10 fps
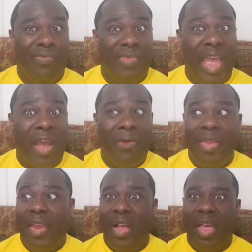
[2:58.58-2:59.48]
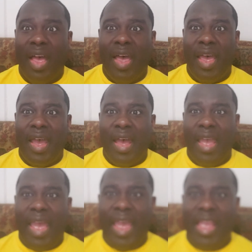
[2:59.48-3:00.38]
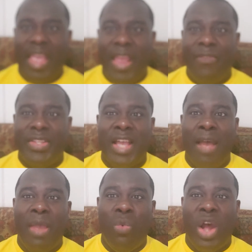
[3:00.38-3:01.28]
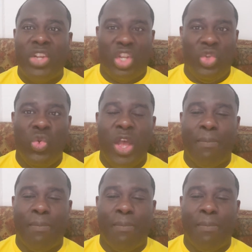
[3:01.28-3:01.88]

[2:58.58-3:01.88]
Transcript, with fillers: that every time I watch a new